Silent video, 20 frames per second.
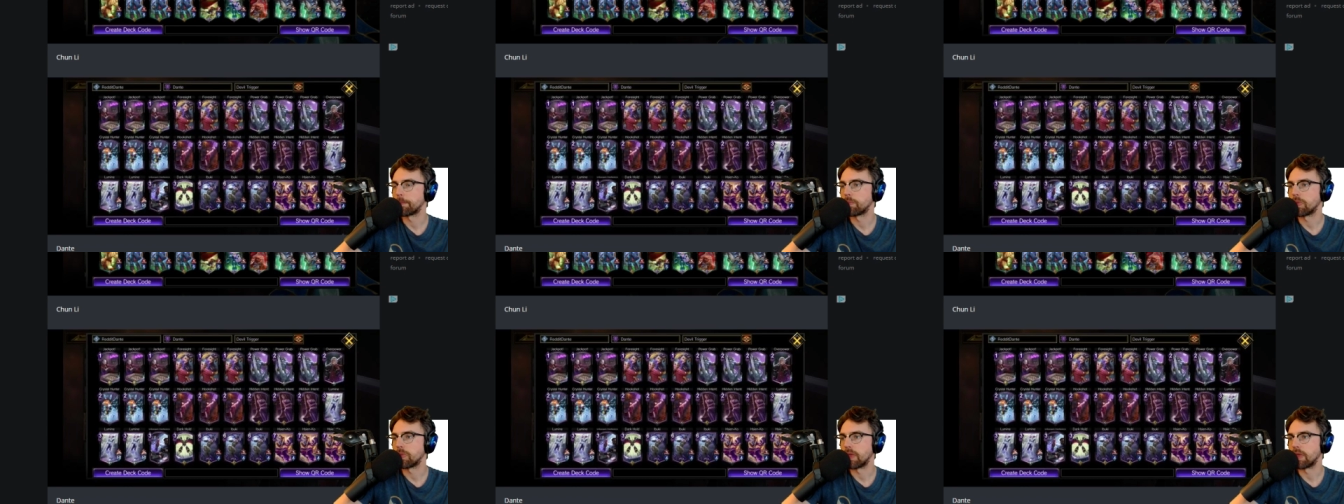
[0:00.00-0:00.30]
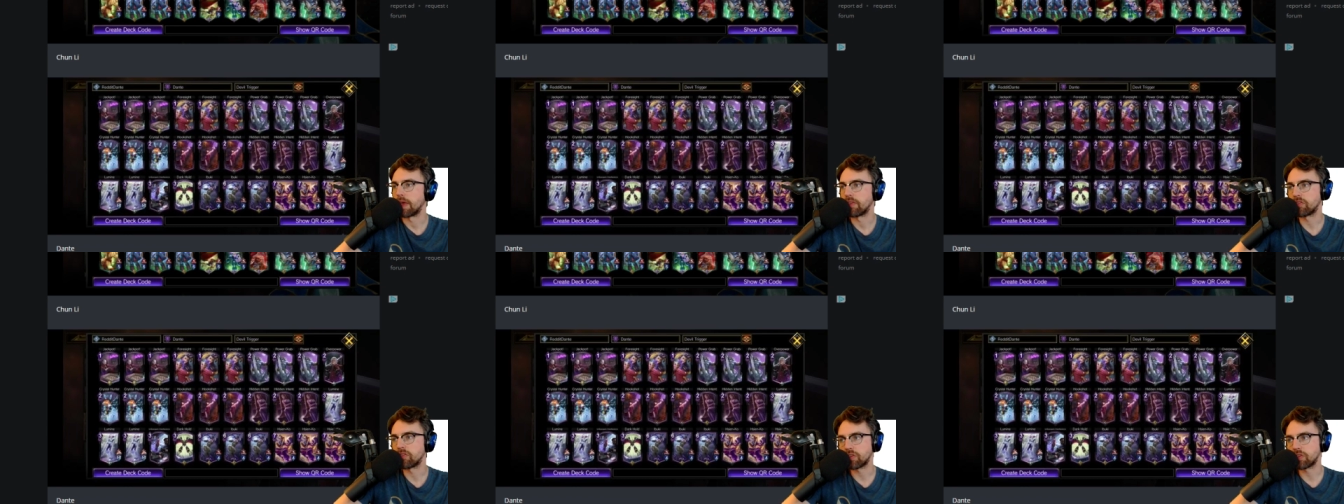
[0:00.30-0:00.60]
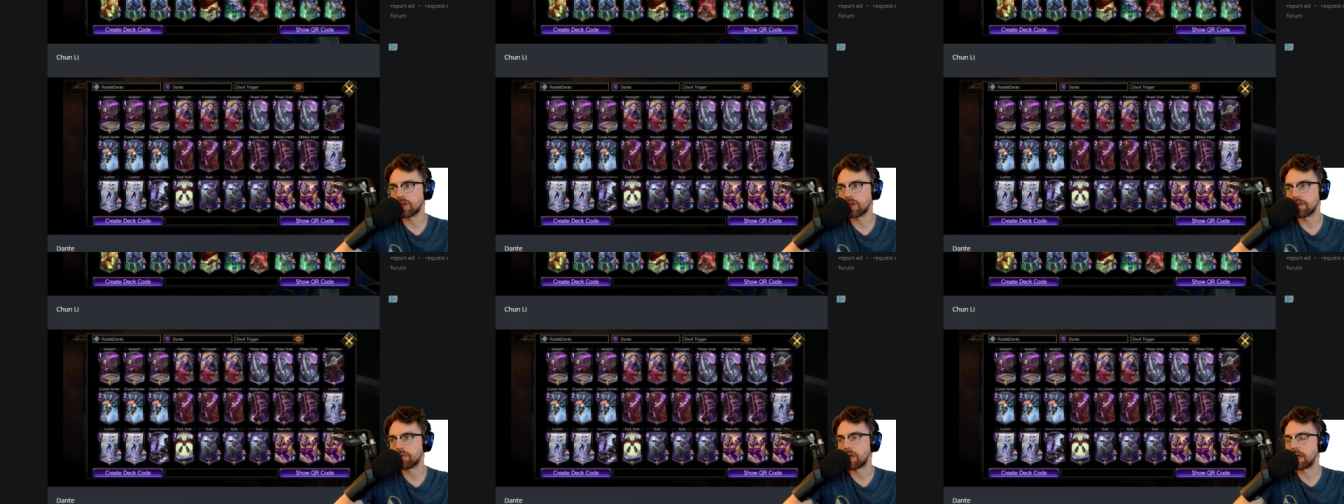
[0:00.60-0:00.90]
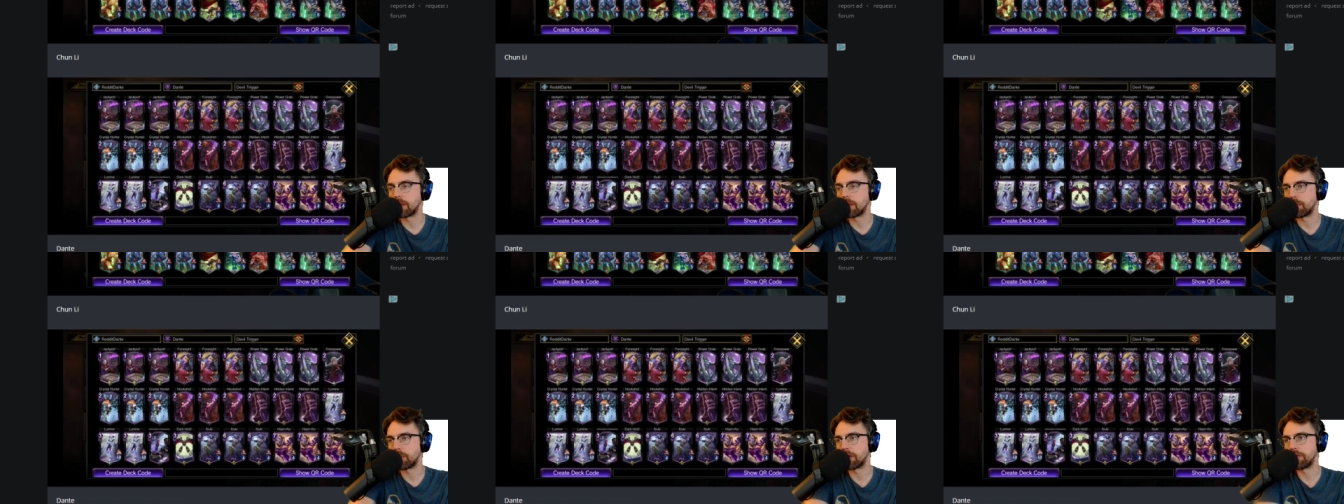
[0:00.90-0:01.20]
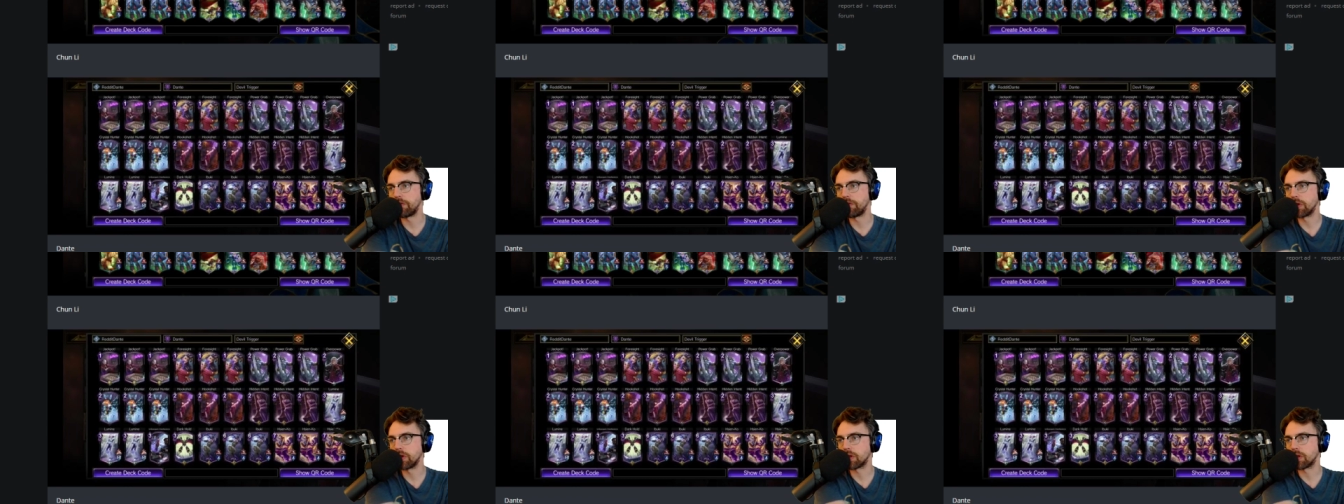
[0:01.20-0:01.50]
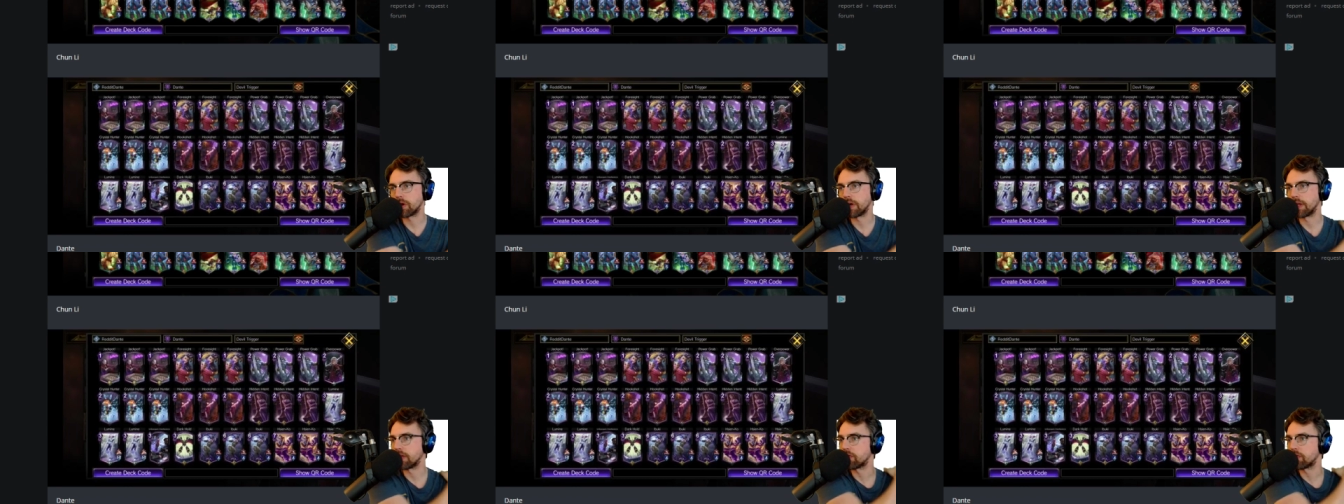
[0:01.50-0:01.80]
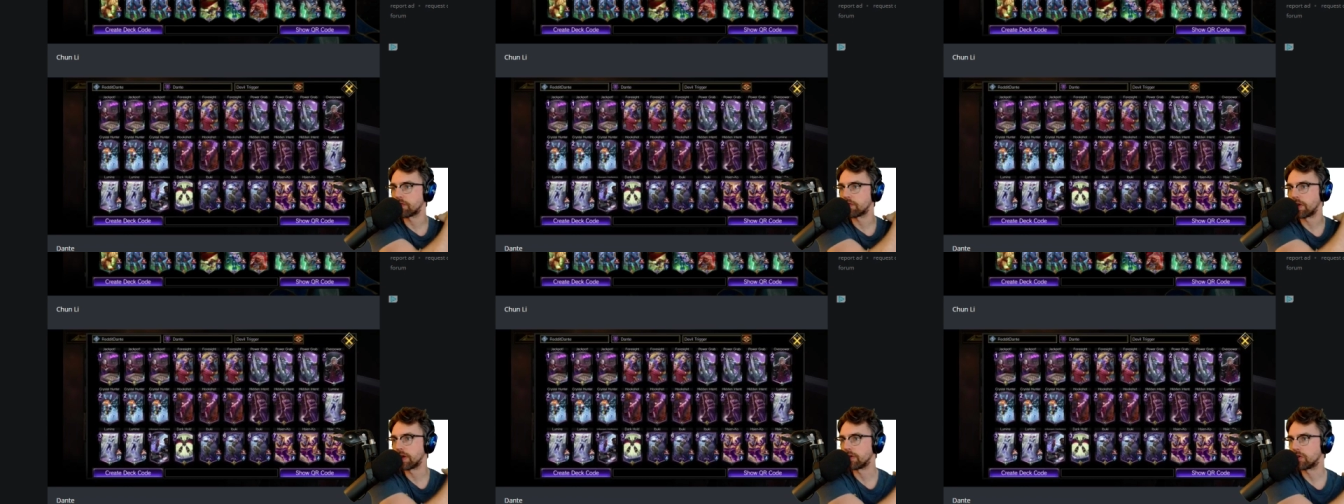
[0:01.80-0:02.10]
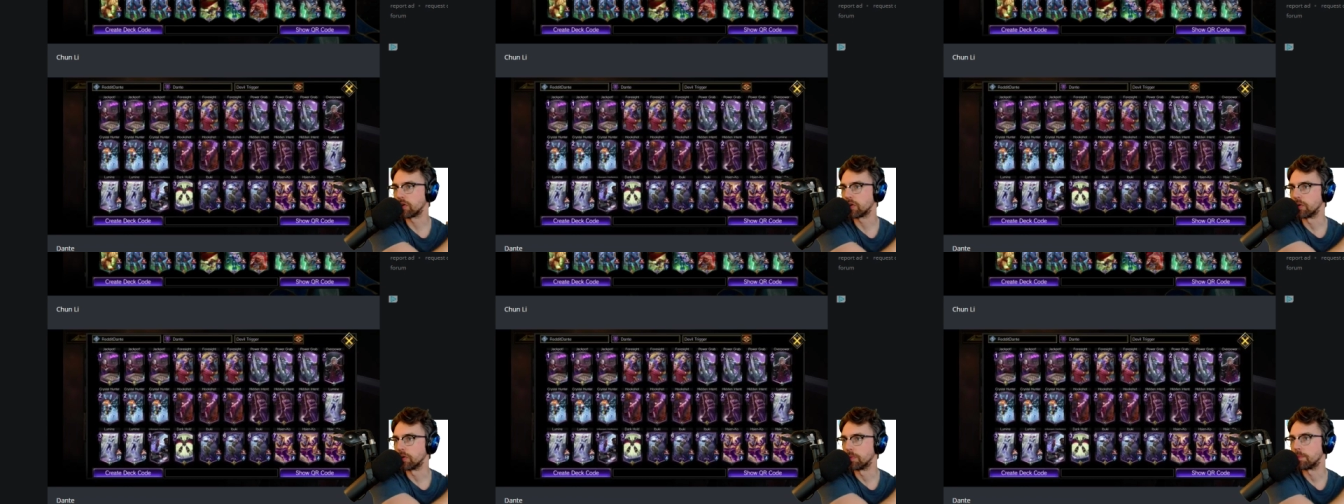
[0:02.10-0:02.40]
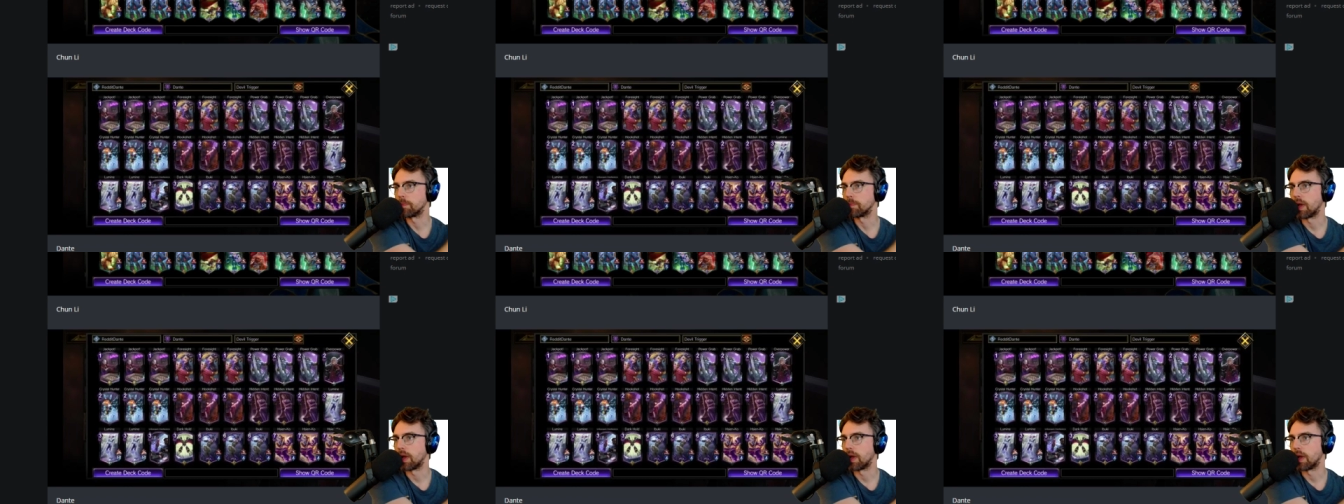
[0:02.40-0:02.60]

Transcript: Yeah, this is a tough way, but if you can learn it, it's fun too.